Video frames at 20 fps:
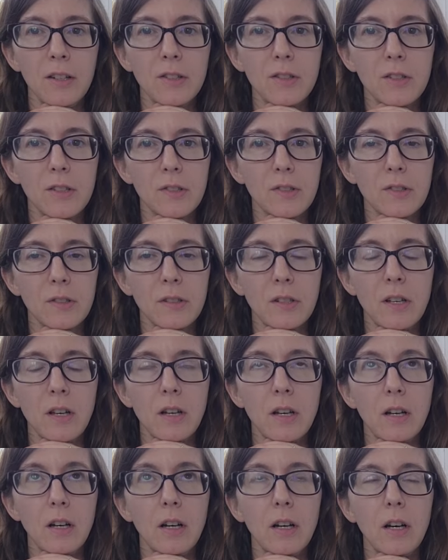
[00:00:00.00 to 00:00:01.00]
just
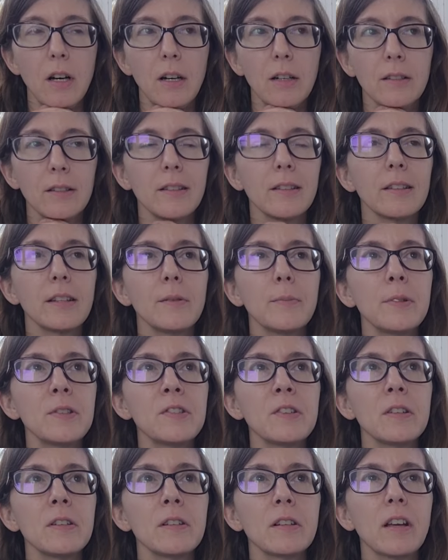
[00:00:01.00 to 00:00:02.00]

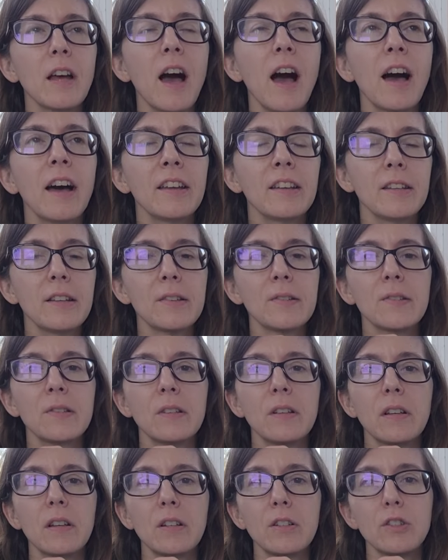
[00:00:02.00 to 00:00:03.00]
unlimited
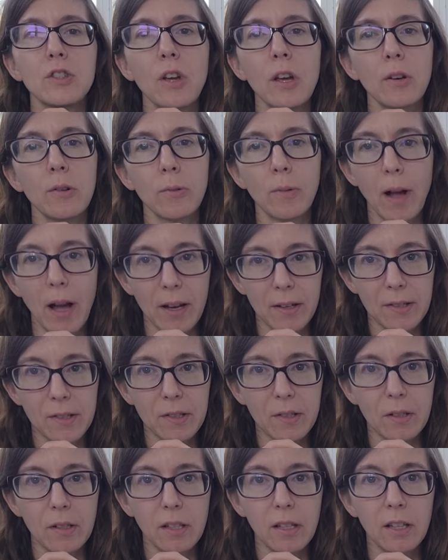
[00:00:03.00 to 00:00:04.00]
kindness and
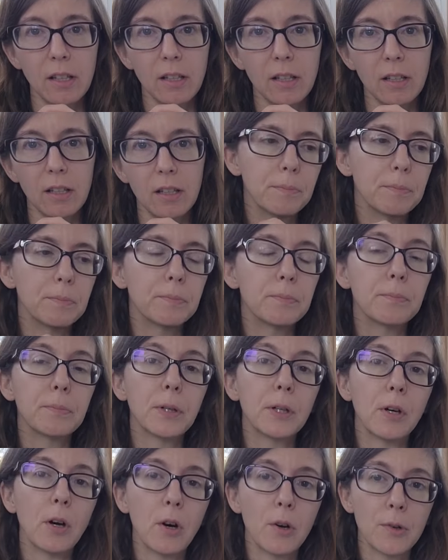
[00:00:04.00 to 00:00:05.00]
generosity,
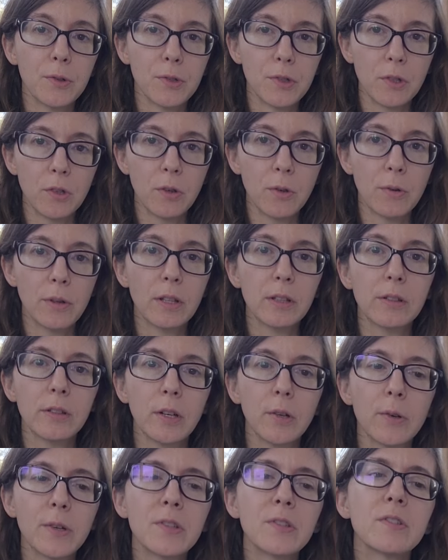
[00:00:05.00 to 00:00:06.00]
but also the
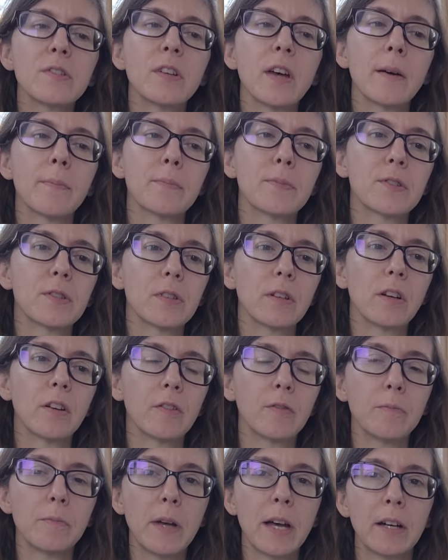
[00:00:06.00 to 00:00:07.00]
lowest depths
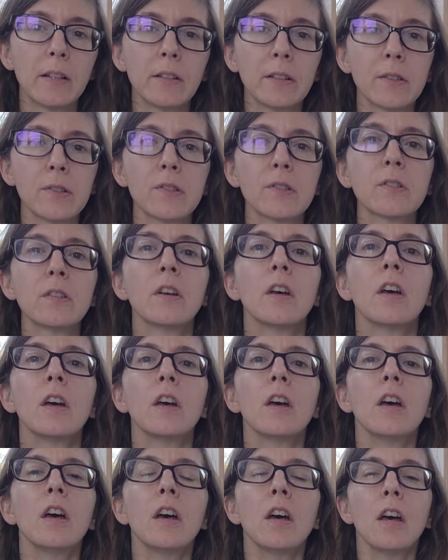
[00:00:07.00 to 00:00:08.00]
of malice
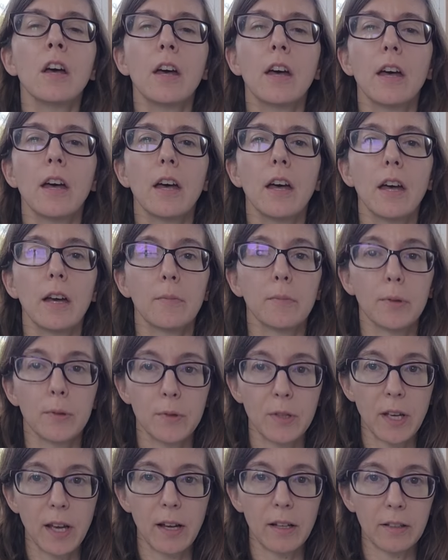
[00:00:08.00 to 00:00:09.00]
and
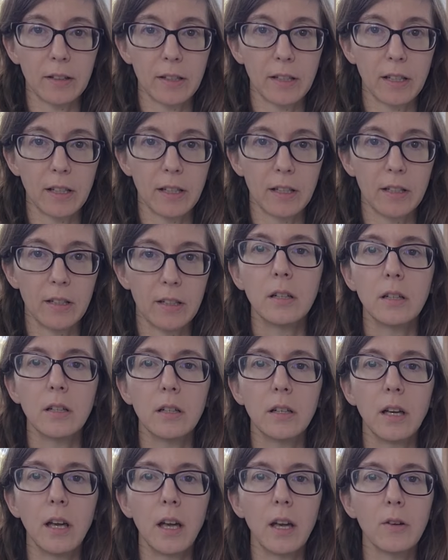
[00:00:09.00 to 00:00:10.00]
brutality
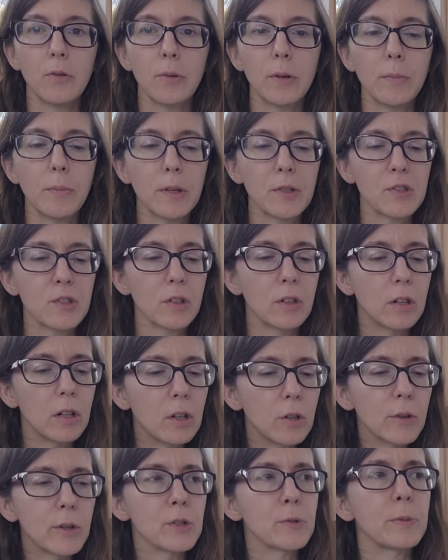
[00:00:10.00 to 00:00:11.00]
and we must
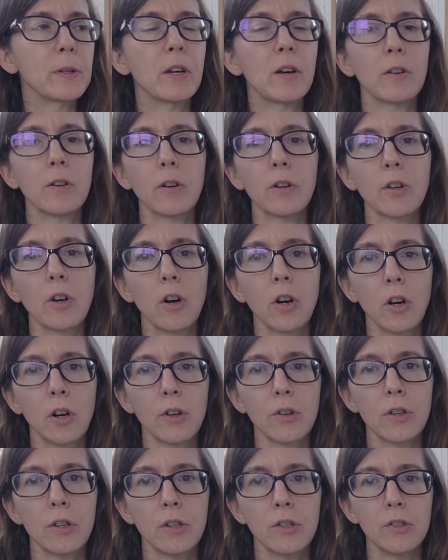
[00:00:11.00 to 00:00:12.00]
always be on our
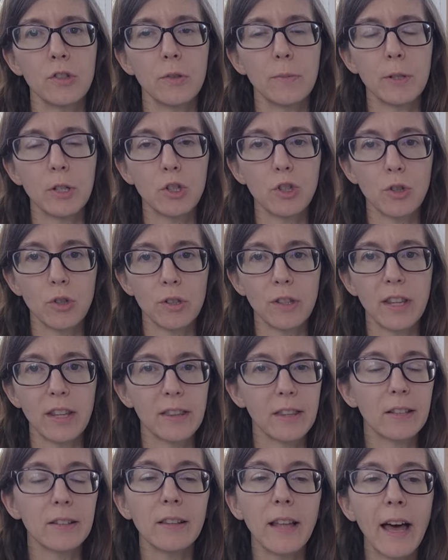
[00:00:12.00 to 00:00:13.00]
guard to be sure
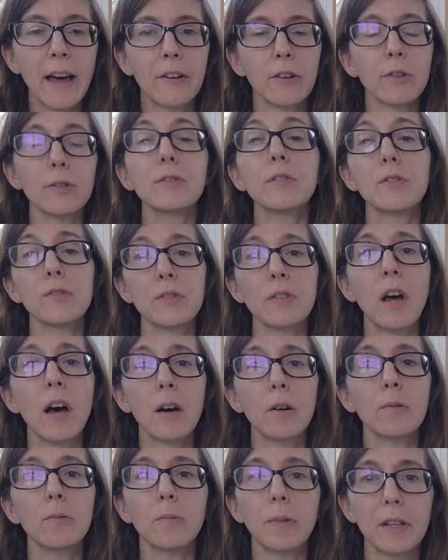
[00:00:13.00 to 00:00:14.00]
that the latter does
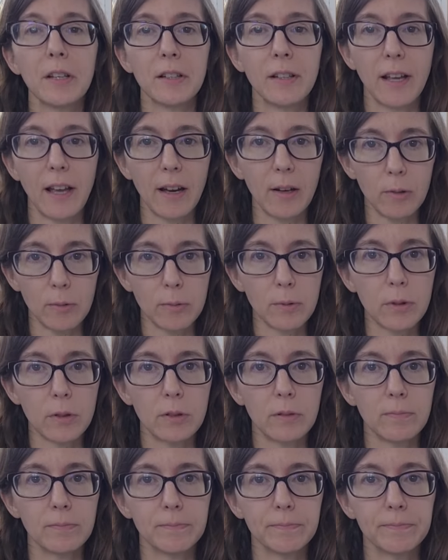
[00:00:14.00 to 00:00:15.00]
not win out.